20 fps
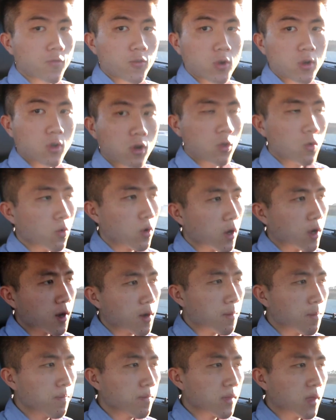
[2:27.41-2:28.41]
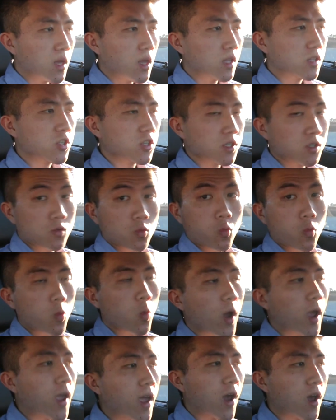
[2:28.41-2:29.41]
for a new one, it's just
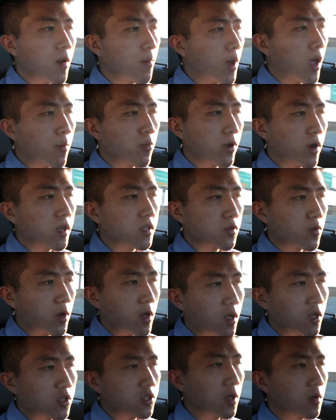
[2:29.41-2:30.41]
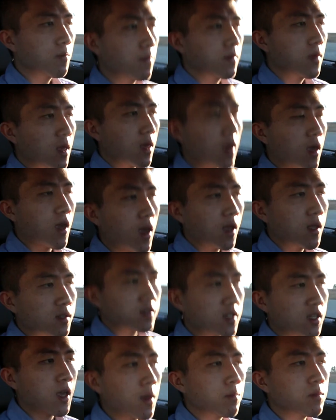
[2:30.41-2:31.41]
way out of my price range.
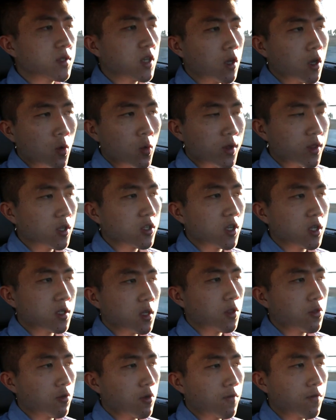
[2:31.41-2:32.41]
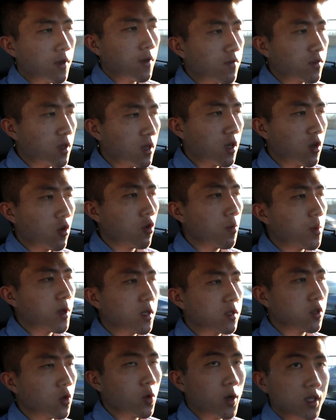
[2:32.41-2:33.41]
And same deal with the GT350, it would
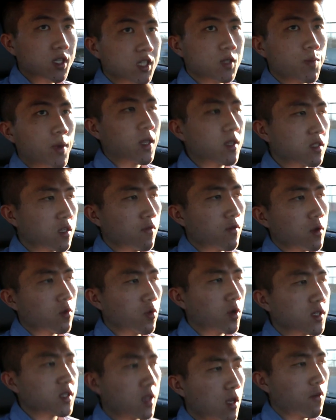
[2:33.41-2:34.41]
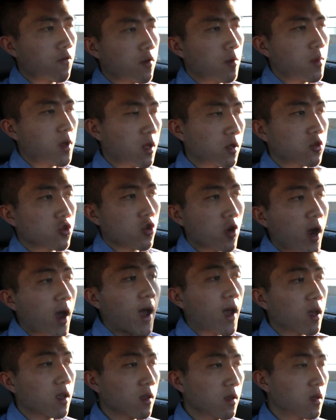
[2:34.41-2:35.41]
be too expensive and risky for me to
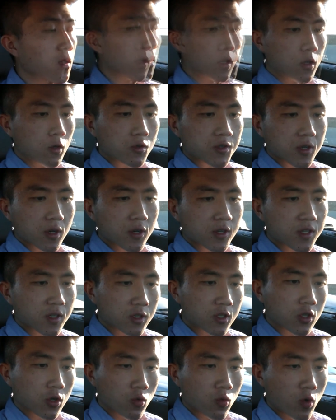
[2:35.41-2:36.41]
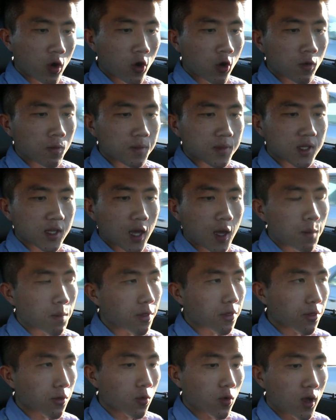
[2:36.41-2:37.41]
track. Users Jerome's
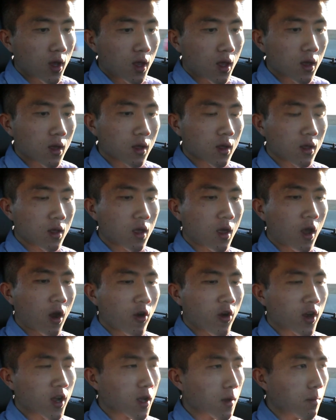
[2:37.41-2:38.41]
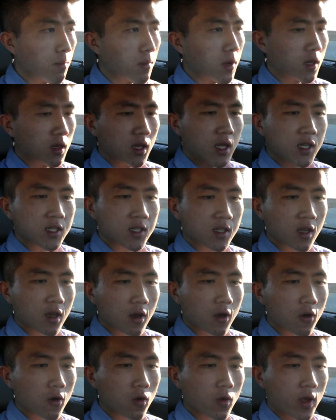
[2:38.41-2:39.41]
M3, Eric
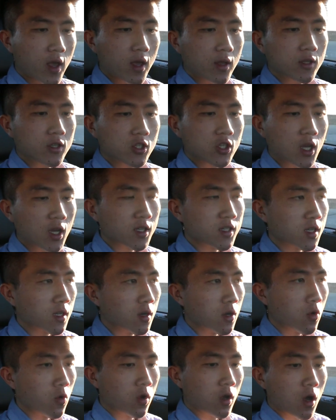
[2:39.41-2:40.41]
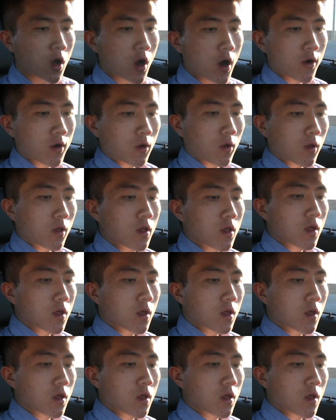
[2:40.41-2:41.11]
Malicio, and Jason O'Connell.